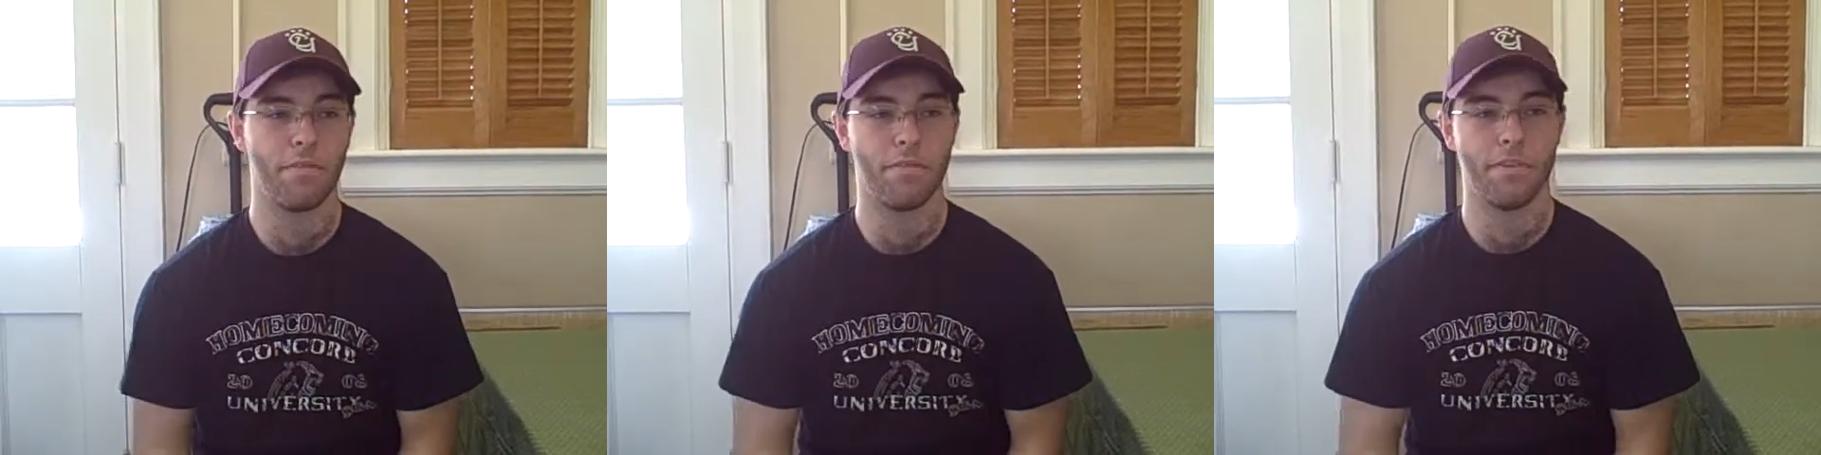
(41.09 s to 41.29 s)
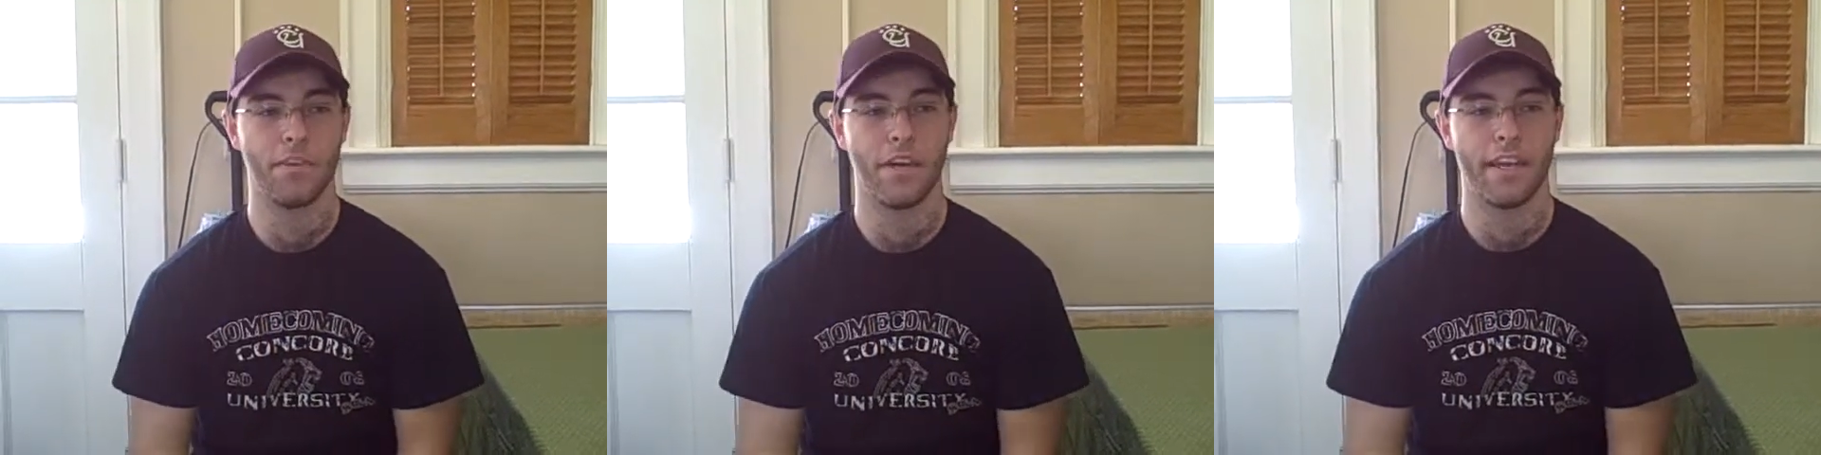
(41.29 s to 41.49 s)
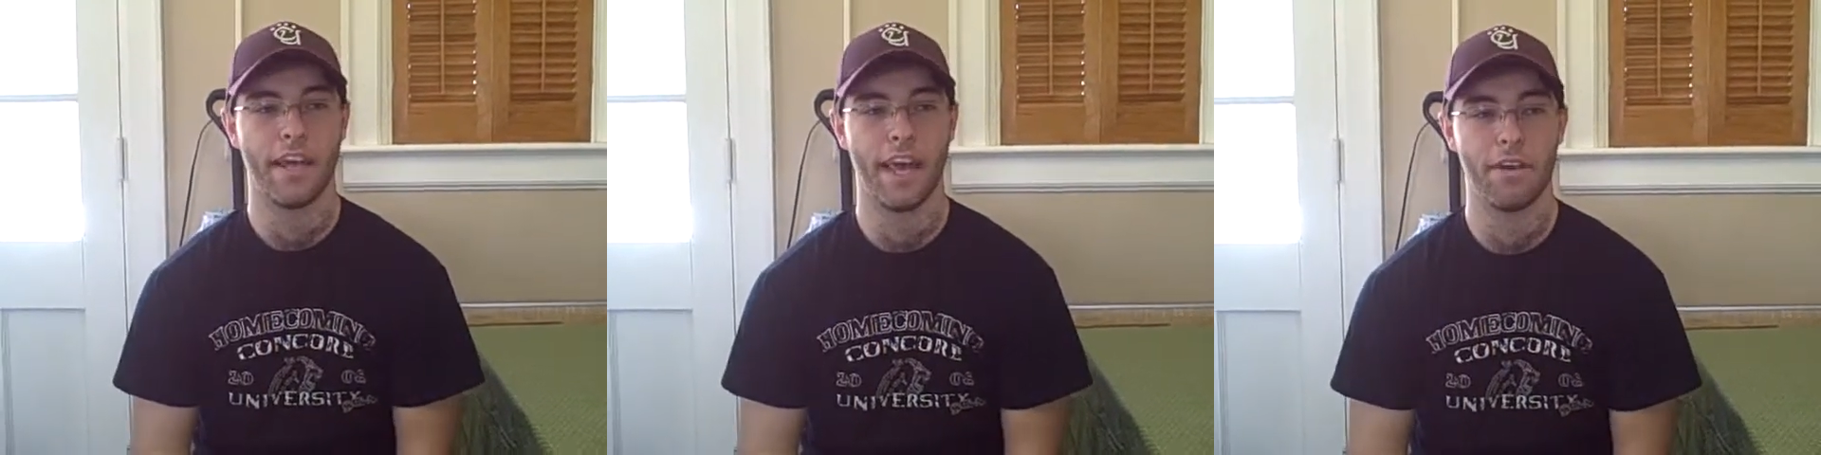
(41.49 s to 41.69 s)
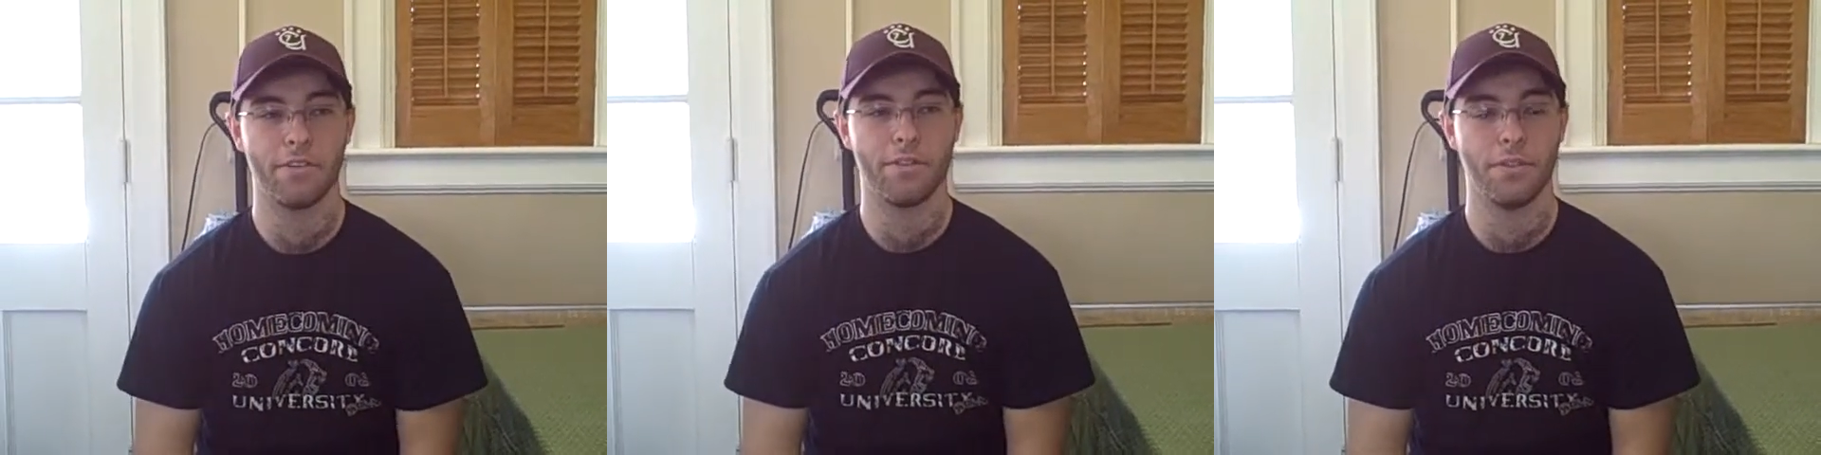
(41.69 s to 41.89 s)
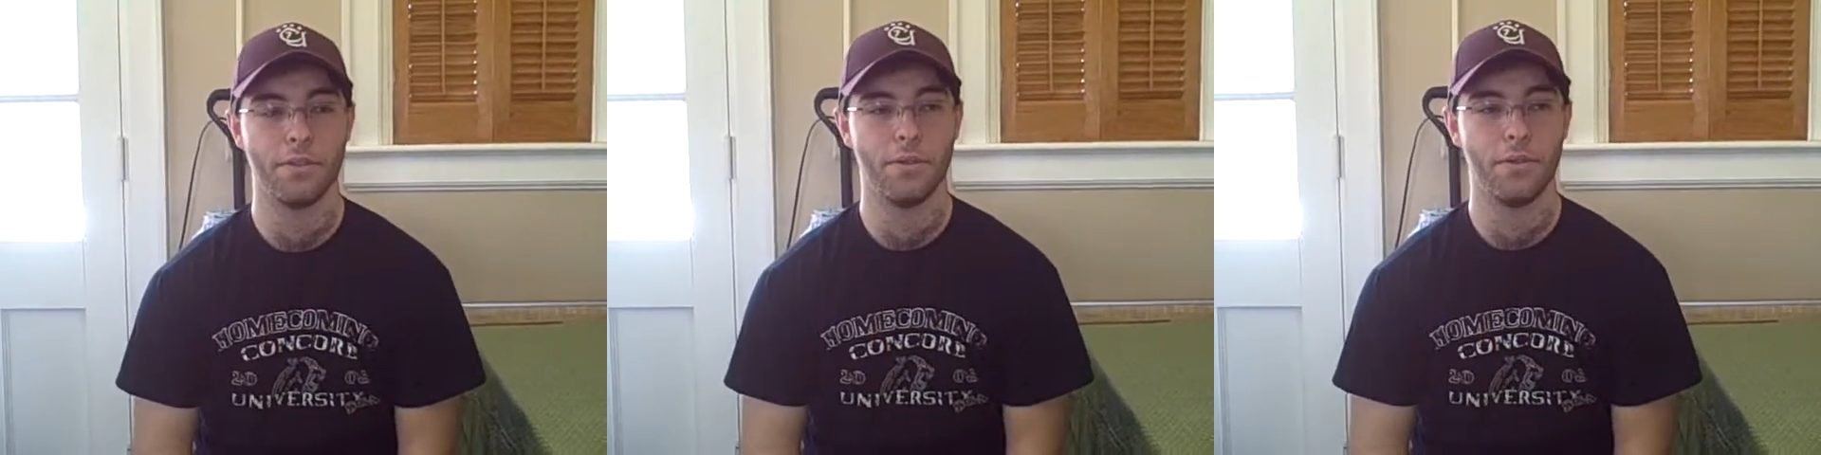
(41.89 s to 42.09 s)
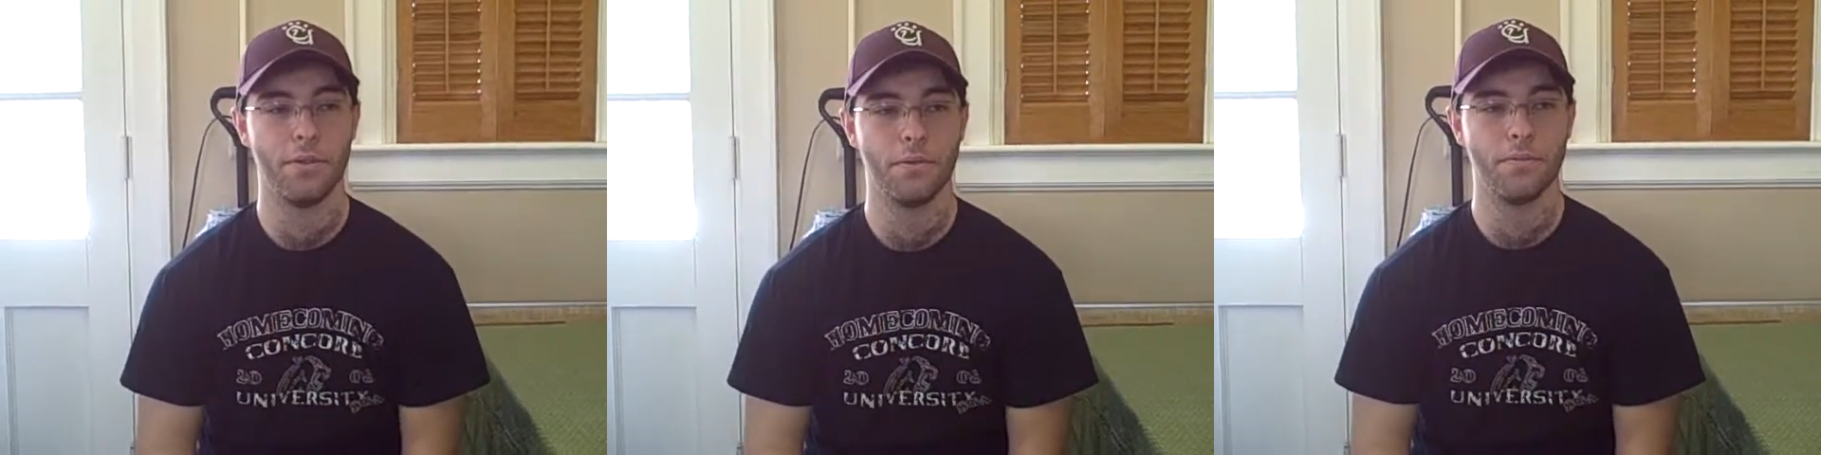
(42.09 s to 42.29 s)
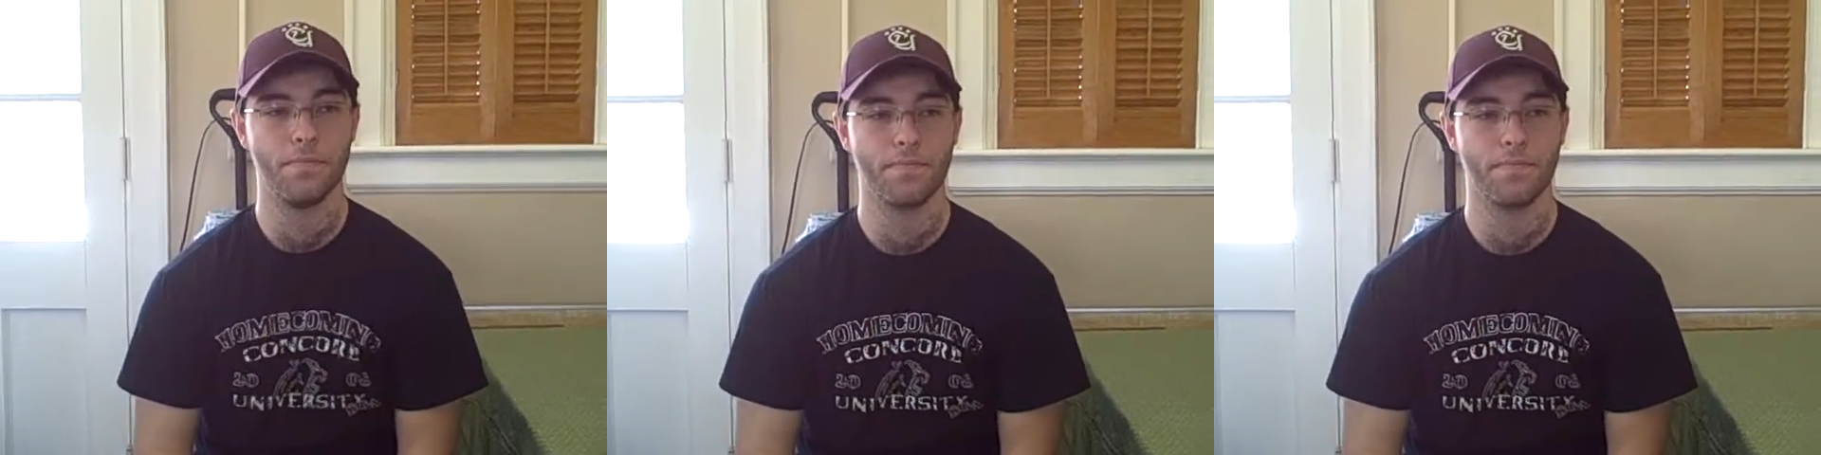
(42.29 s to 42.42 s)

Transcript: for a day or two.